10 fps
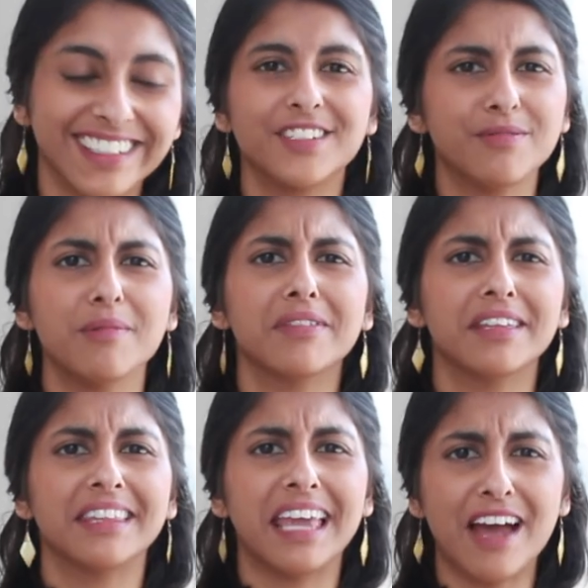Just remember
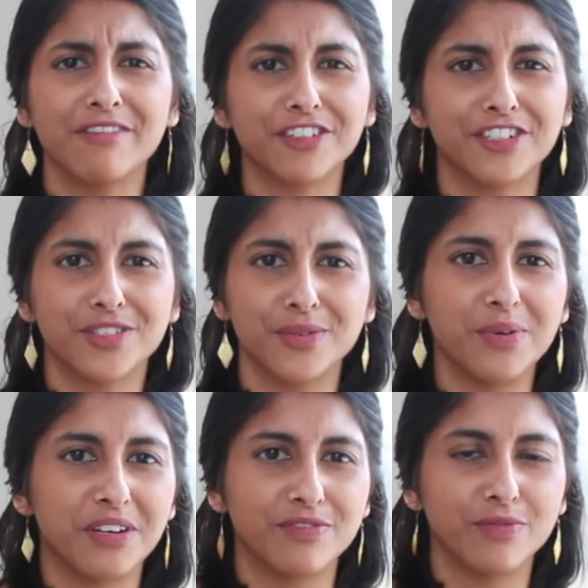that the average
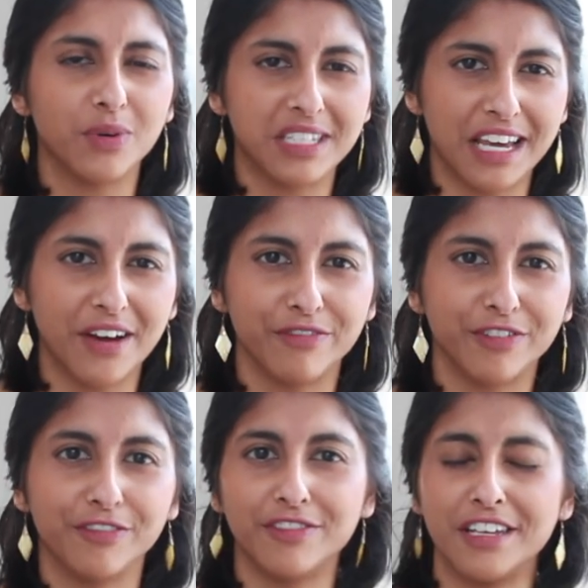score is 40 out of
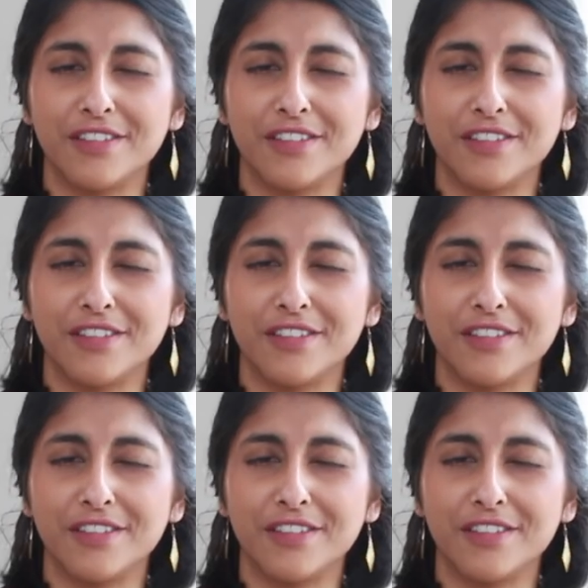50,